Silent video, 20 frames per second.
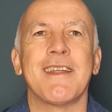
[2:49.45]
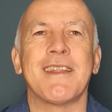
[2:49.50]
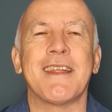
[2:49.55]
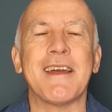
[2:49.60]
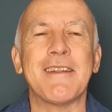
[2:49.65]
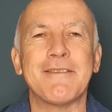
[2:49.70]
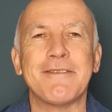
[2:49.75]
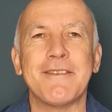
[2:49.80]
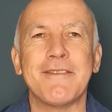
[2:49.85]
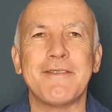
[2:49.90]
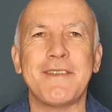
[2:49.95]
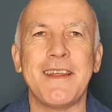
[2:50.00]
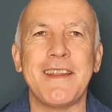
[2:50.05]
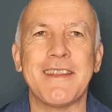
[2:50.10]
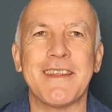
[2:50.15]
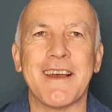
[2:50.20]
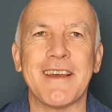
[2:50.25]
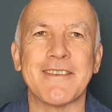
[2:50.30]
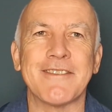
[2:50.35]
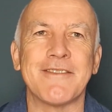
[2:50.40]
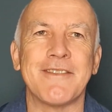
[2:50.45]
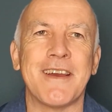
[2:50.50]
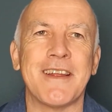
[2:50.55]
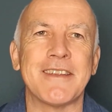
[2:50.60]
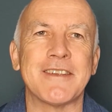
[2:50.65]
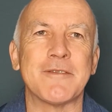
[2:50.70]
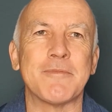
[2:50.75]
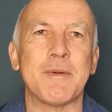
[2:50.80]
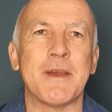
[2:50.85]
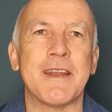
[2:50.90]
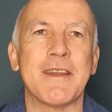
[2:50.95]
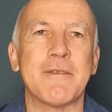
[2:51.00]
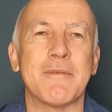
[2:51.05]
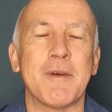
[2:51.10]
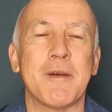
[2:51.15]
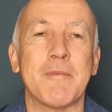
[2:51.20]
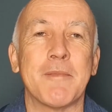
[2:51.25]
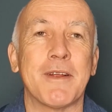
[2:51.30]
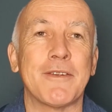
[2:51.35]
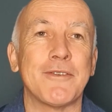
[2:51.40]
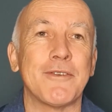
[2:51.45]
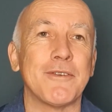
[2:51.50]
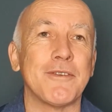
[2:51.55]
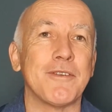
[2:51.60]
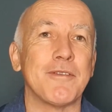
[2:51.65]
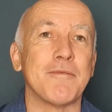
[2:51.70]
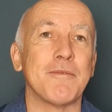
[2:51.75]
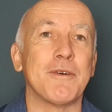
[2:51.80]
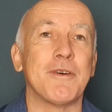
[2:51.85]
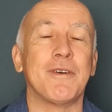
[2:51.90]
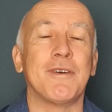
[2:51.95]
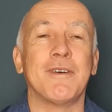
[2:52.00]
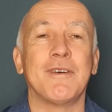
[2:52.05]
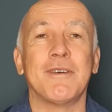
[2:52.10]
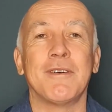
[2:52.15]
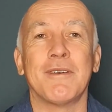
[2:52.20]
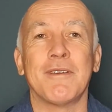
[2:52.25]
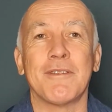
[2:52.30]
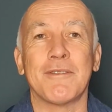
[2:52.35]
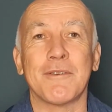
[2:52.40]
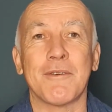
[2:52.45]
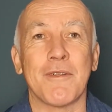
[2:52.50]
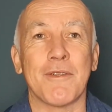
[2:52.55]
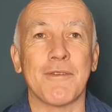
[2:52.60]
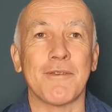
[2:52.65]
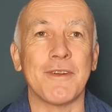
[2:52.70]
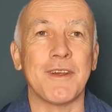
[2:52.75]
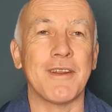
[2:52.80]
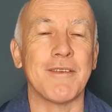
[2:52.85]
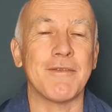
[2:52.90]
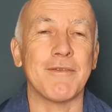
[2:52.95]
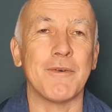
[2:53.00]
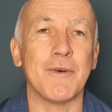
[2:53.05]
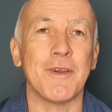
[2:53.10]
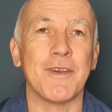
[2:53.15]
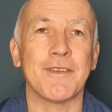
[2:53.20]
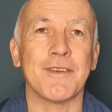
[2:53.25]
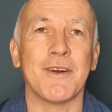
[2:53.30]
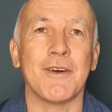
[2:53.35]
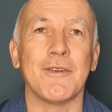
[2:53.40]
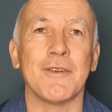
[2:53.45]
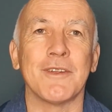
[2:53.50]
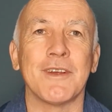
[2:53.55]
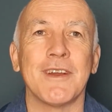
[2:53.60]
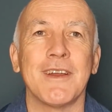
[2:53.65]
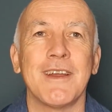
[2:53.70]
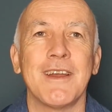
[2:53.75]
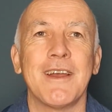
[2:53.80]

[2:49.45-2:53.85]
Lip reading: that 15,000 Rand spent when my children were sort of 3 and 4 years old